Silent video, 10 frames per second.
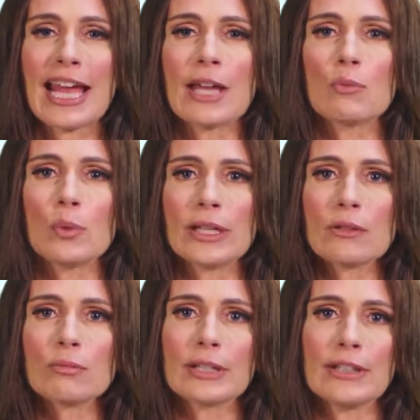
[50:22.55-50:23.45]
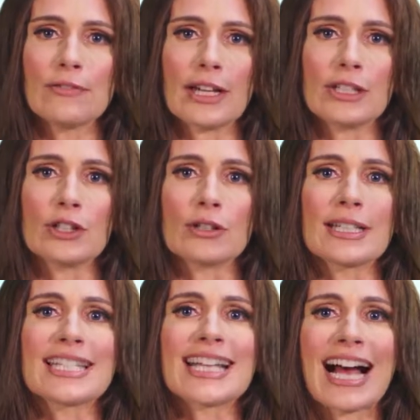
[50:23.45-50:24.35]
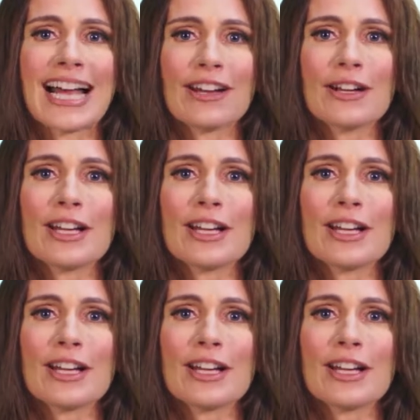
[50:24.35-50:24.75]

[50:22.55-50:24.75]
and we'll refund your entire